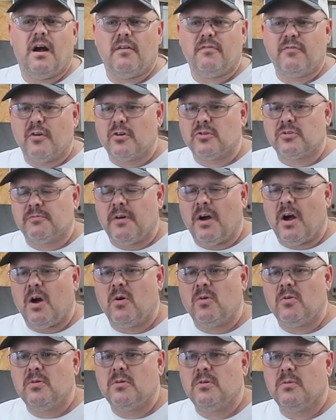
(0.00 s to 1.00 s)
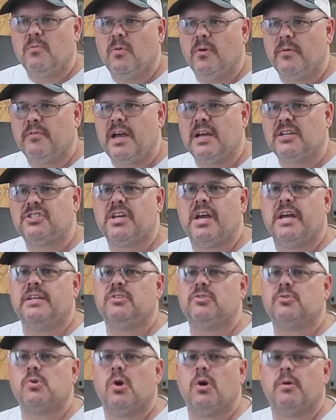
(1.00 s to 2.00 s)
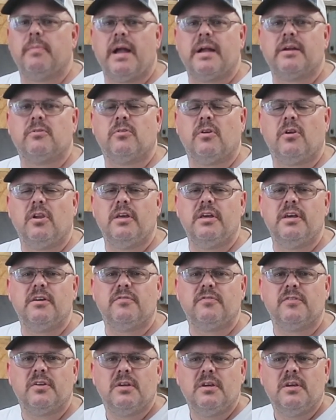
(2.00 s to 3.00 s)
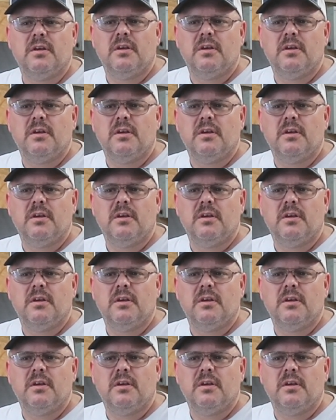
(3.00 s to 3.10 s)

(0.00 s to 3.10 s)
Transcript: First of all, we've got Shane's truck back on the lift.